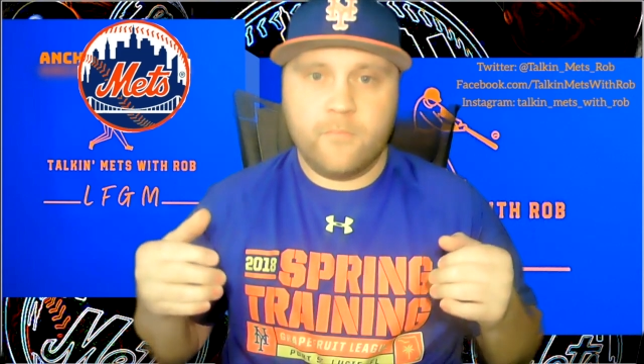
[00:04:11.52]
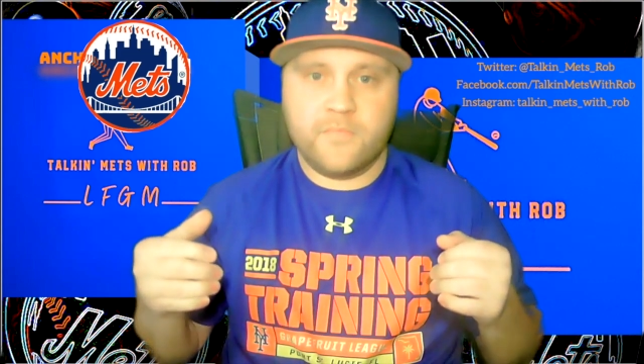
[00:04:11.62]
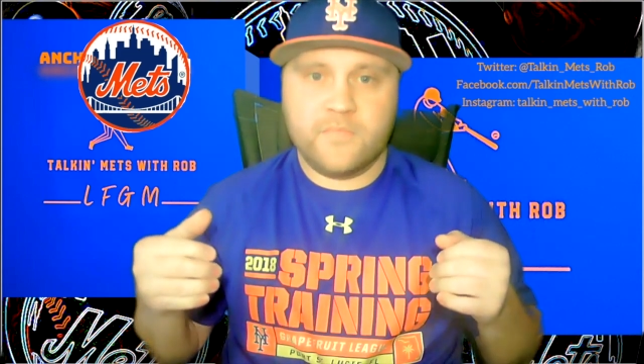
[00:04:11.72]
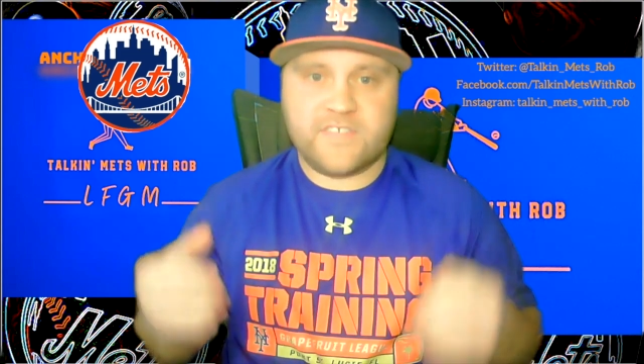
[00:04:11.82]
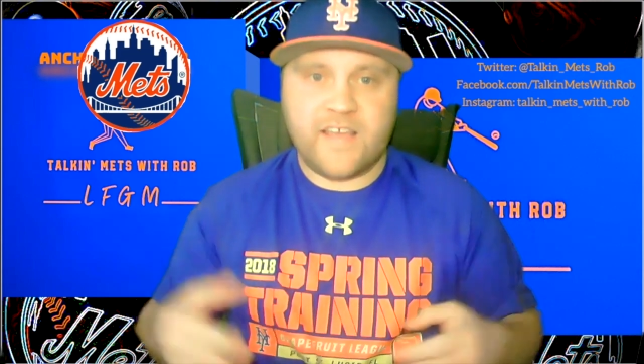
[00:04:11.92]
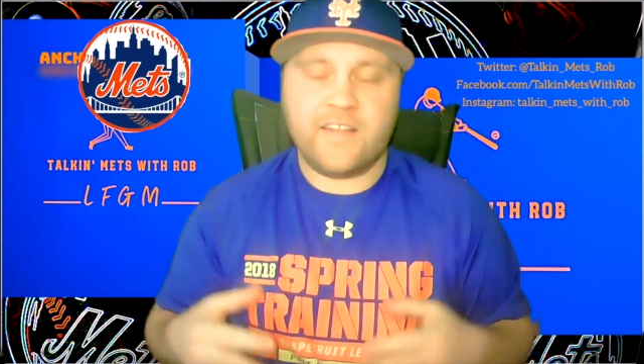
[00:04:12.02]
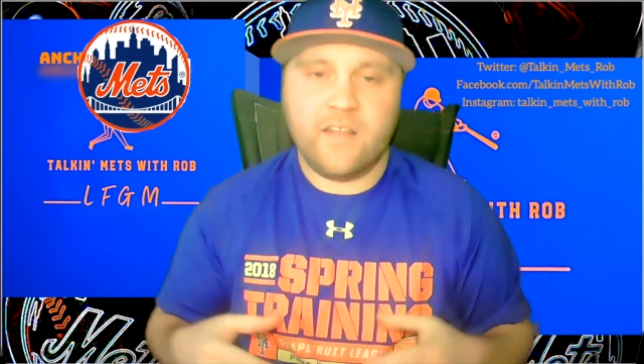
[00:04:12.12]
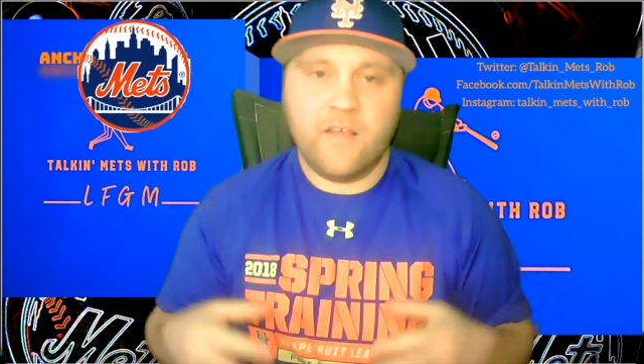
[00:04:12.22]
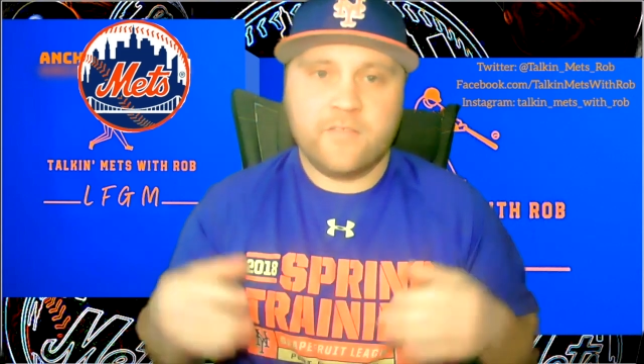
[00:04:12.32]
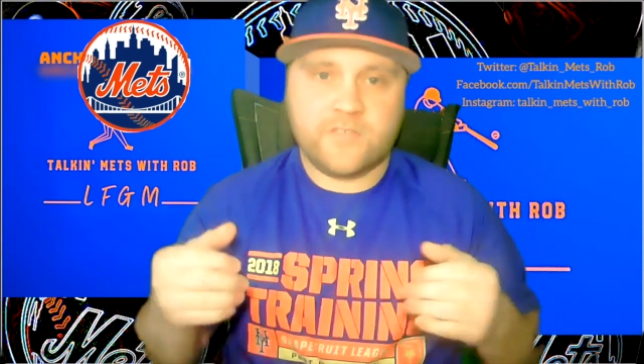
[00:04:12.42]
send
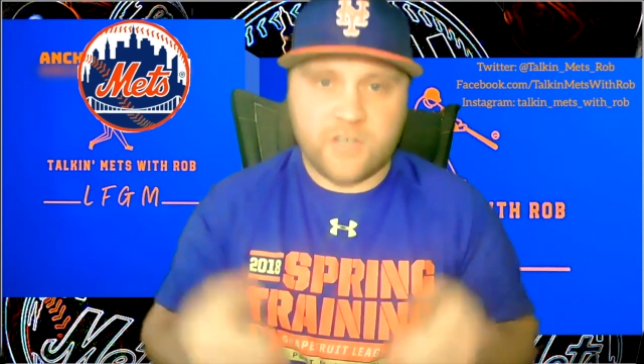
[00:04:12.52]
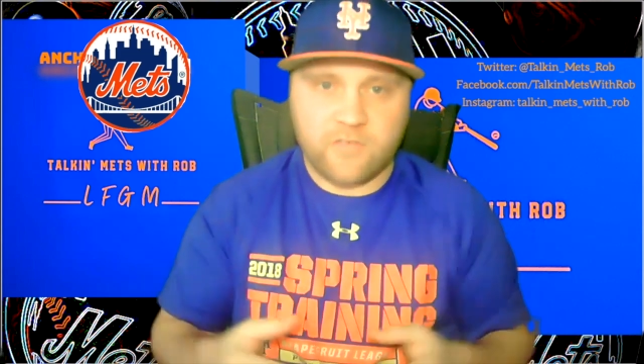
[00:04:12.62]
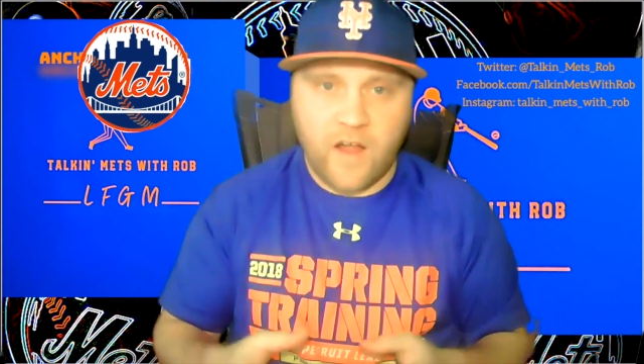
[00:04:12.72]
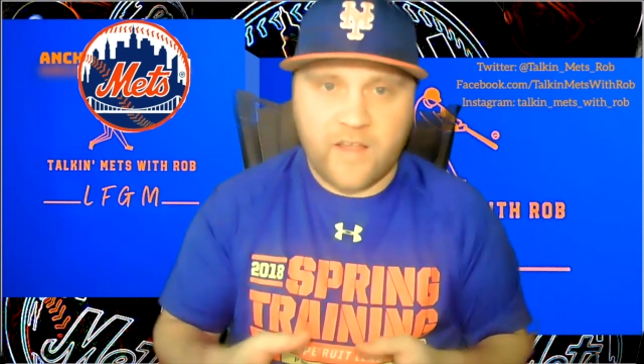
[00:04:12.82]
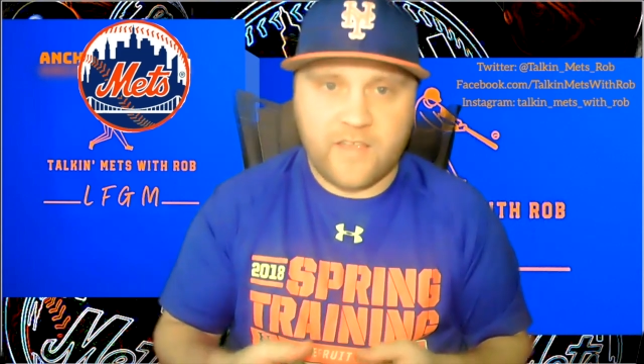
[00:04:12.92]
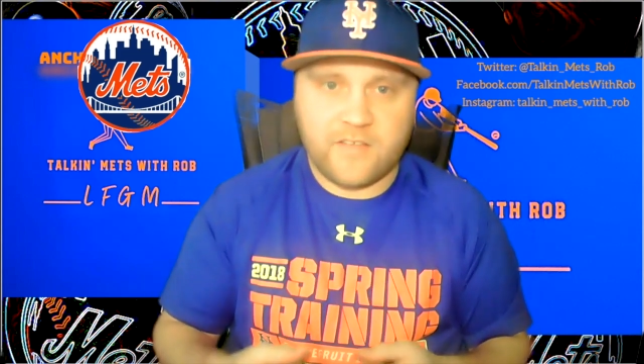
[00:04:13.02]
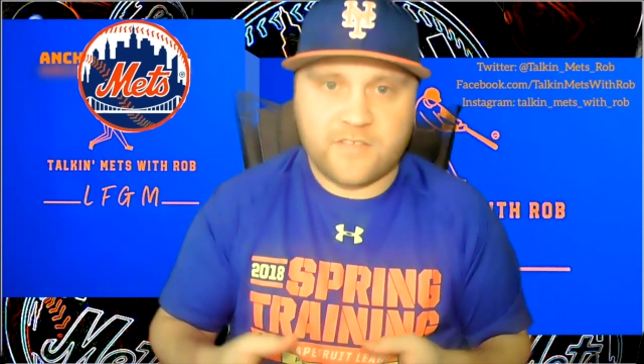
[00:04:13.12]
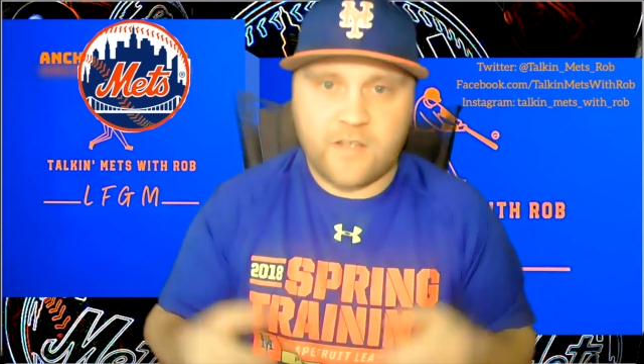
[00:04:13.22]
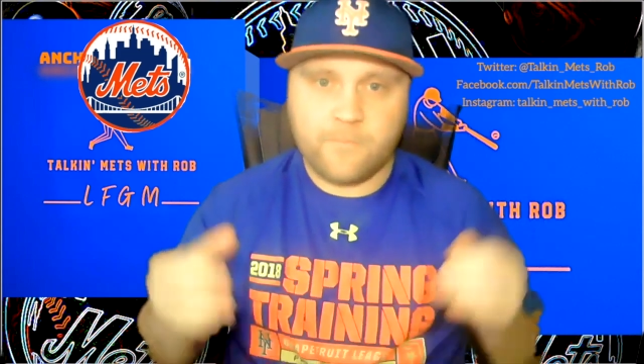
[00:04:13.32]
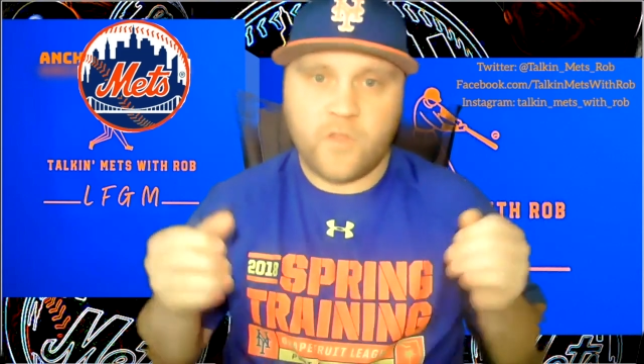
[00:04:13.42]
to the
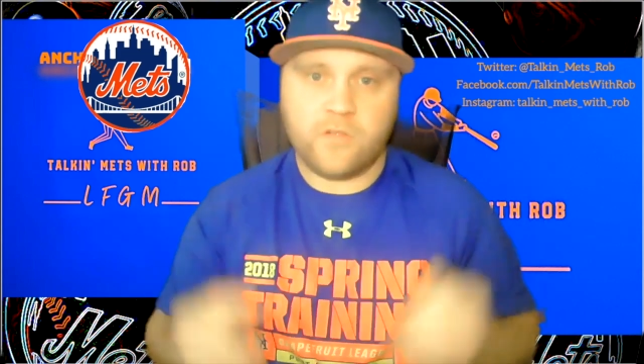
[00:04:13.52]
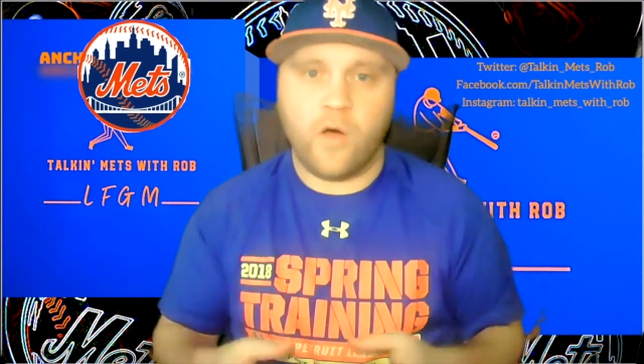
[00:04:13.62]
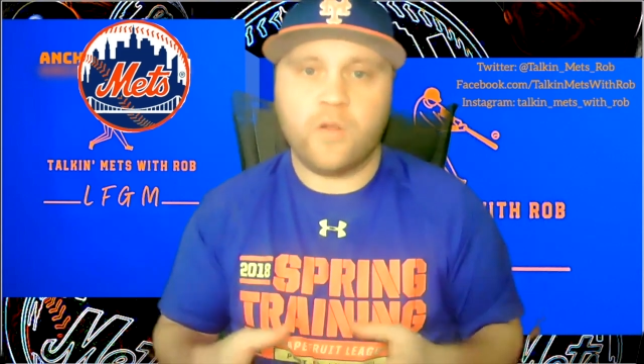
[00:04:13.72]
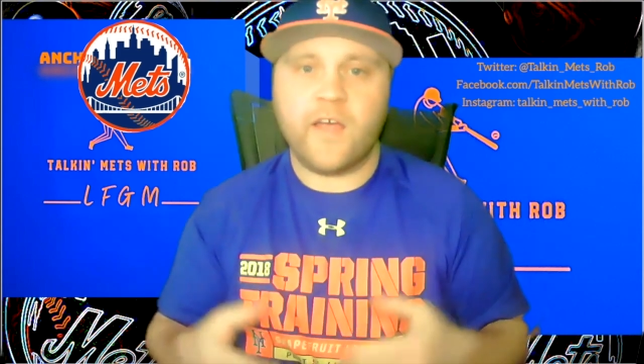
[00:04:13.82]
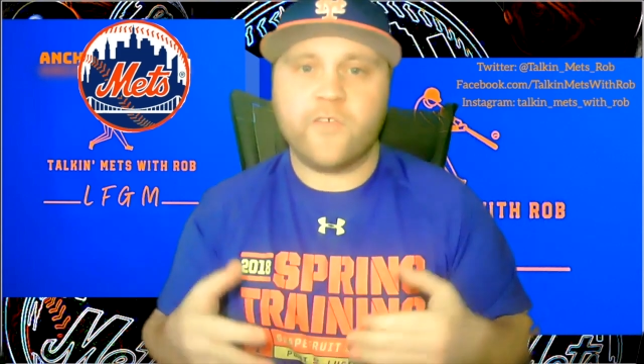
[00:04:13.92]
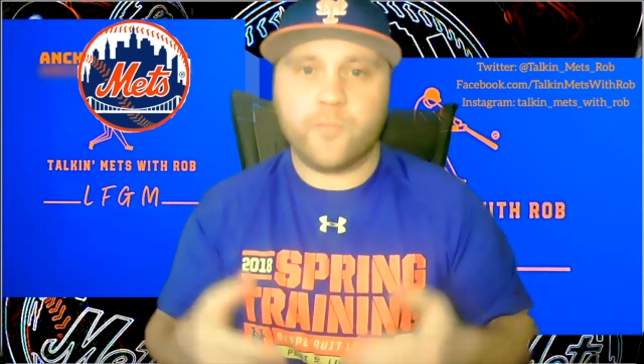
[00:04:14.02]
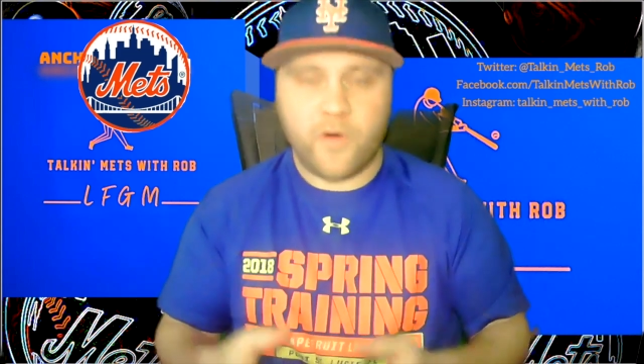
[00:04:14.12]
Rockies low-level